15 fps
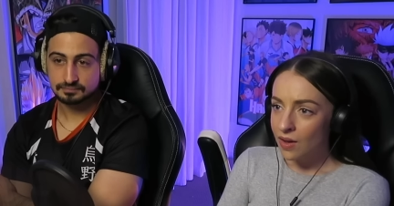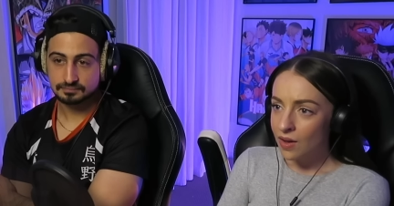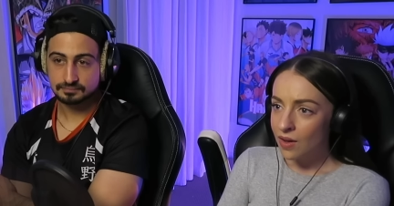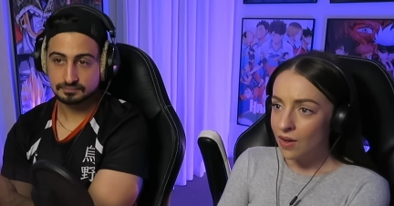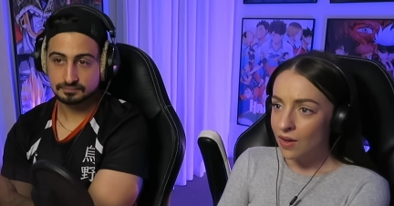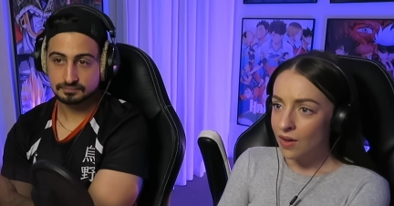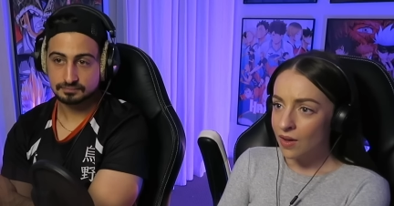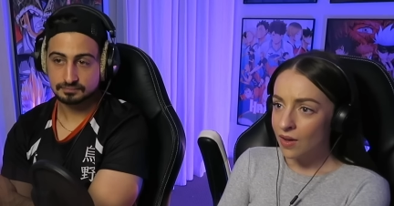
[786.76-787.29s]

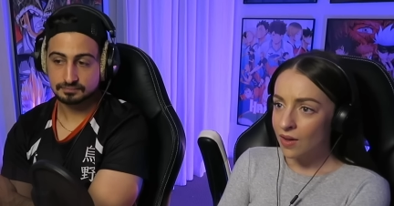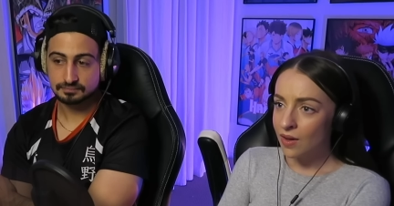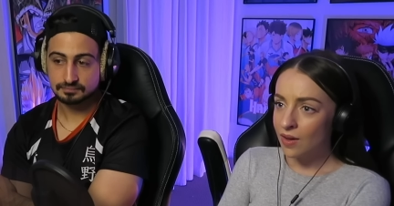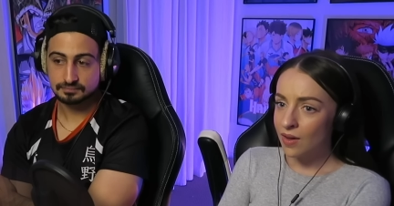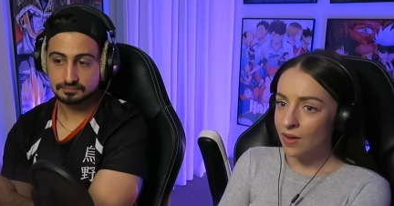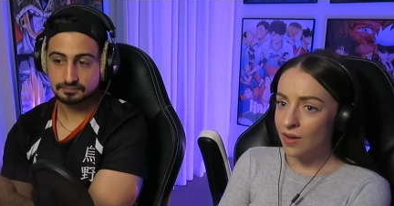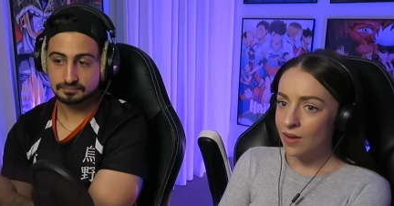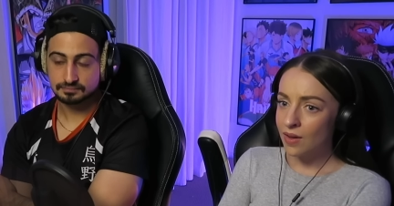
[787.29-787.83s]

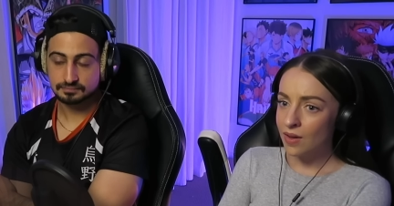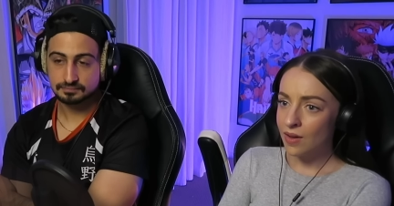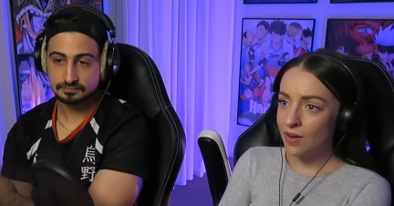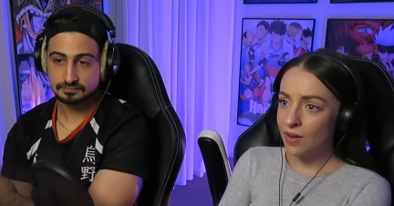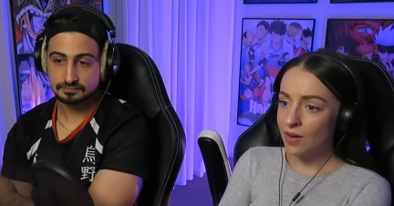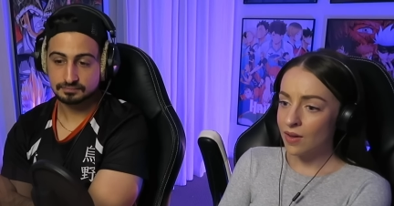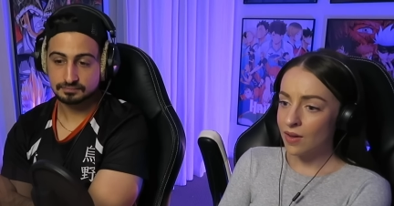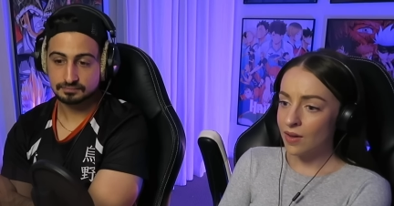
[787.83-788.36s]

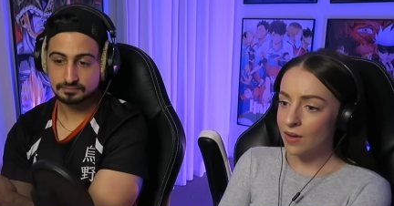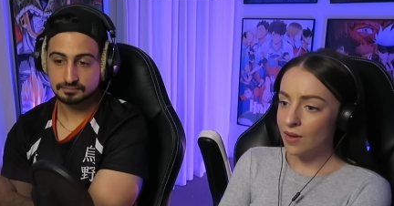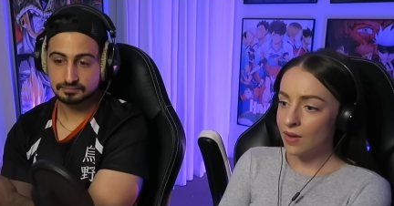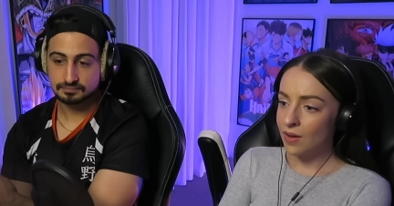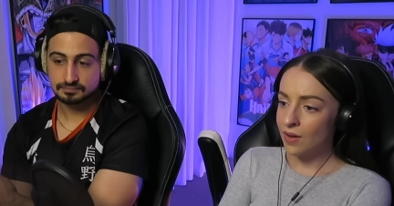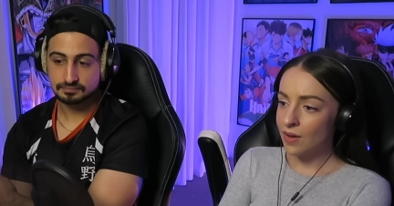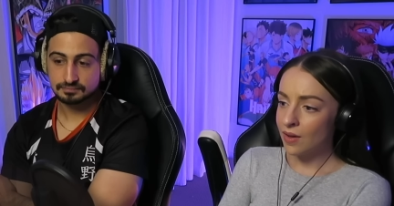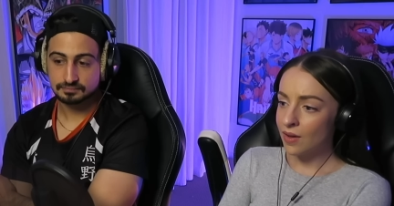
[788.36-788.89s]

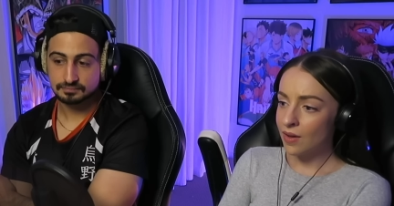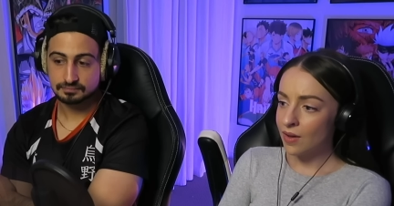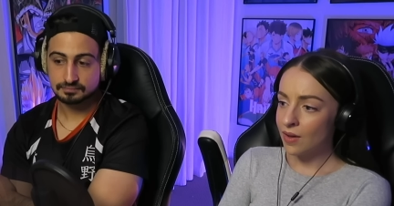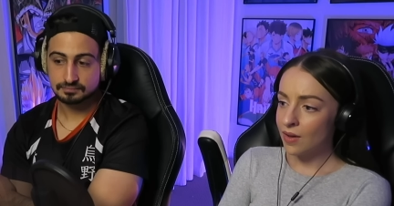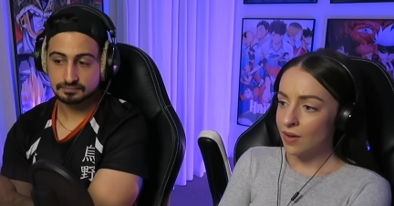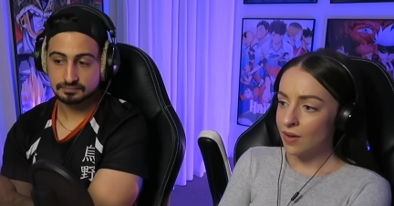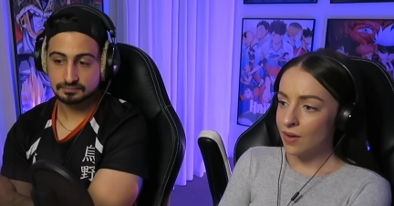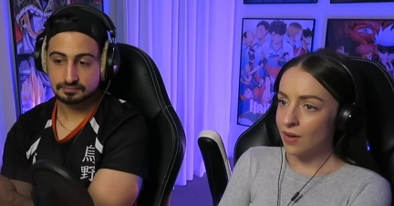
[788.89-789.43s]

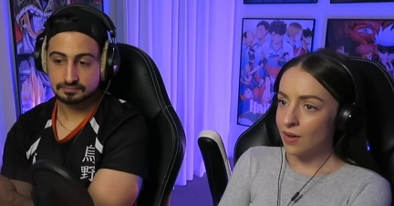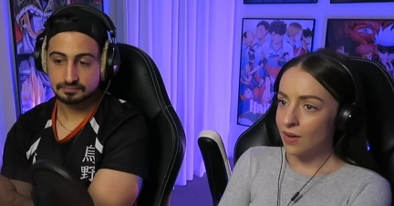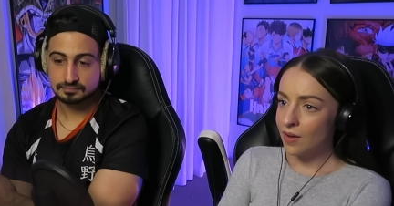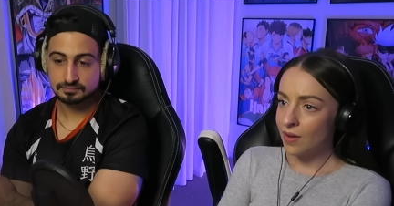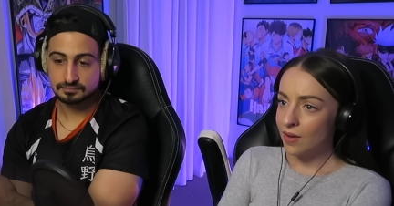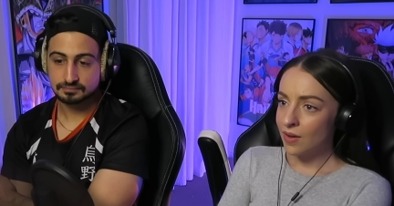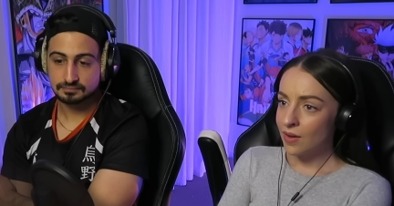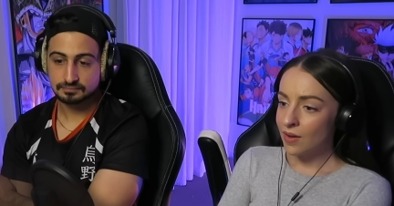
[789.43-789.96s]

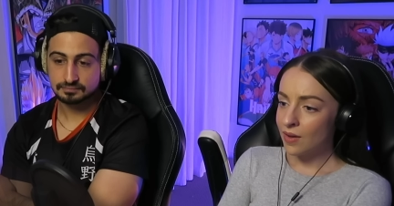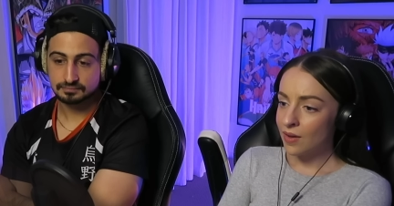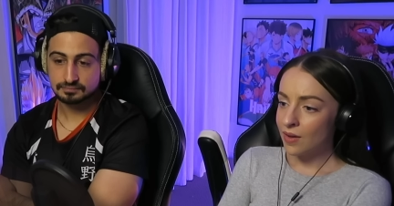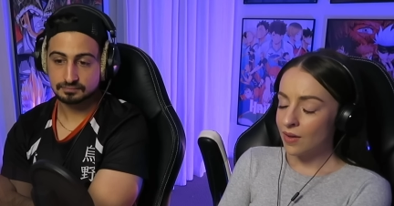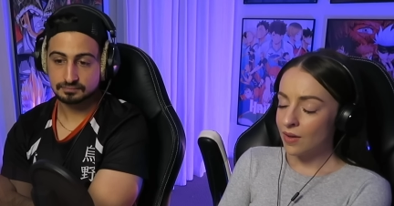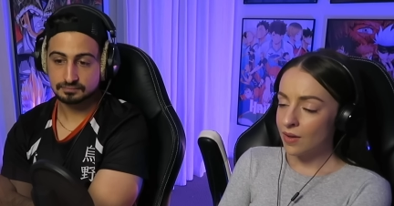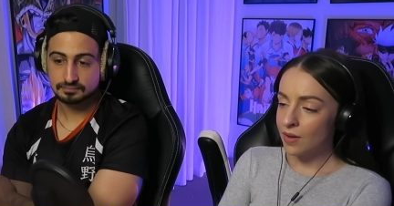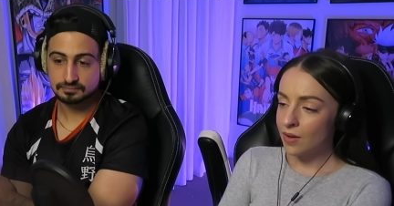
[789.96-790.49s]

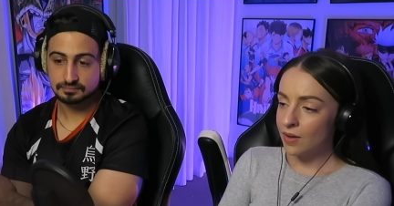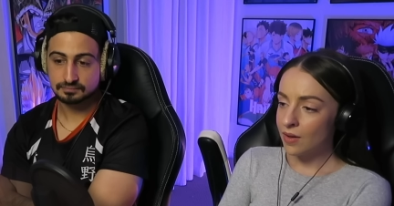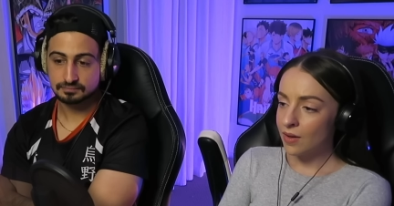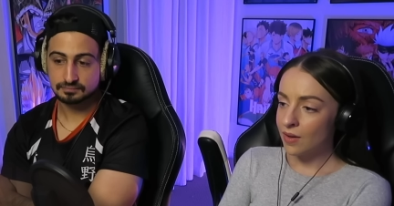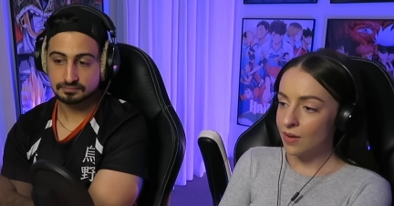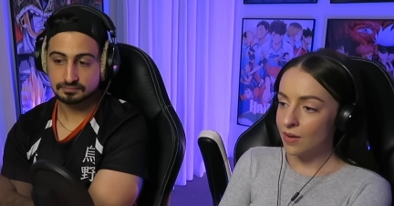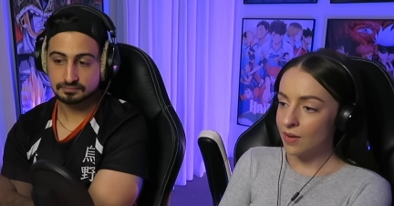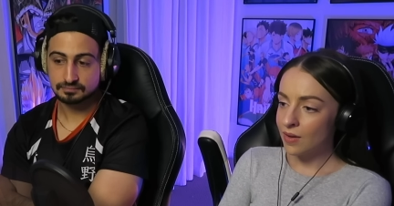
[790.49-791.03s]

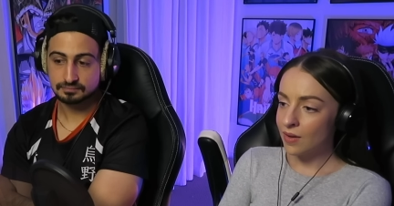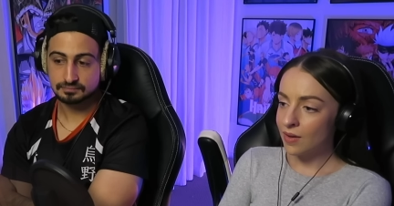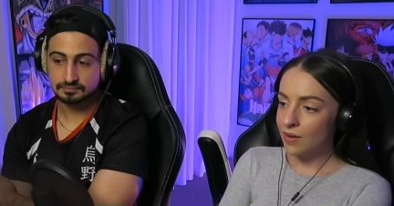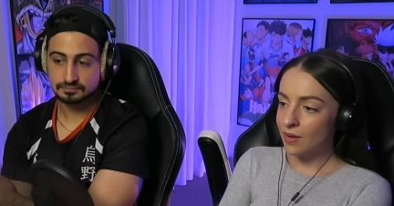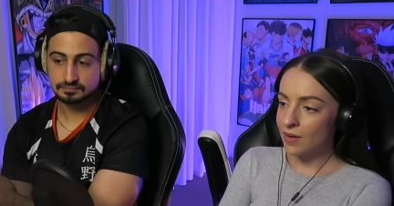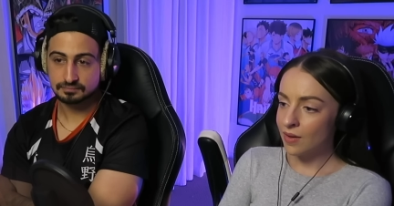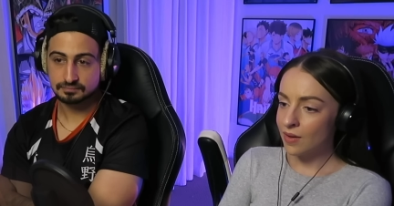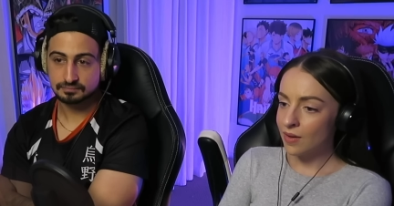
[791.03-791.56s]

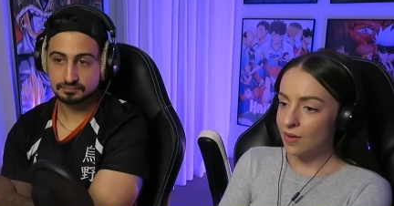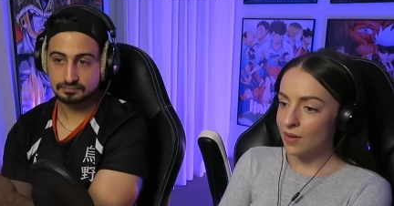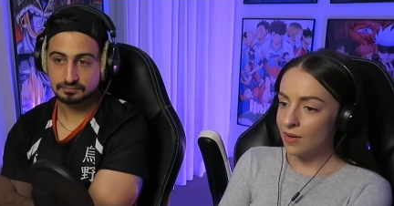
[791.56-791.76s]
[no speech]